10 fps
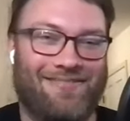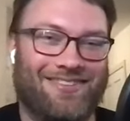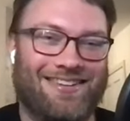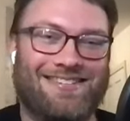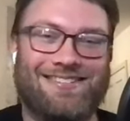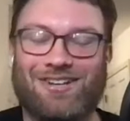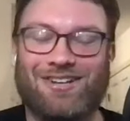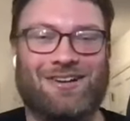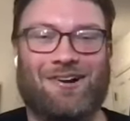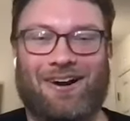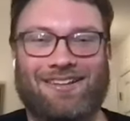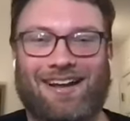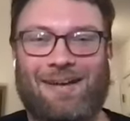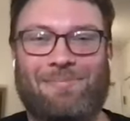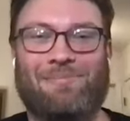This is just a great
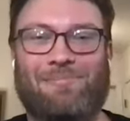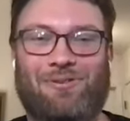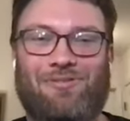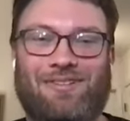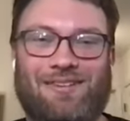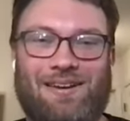time at the movies.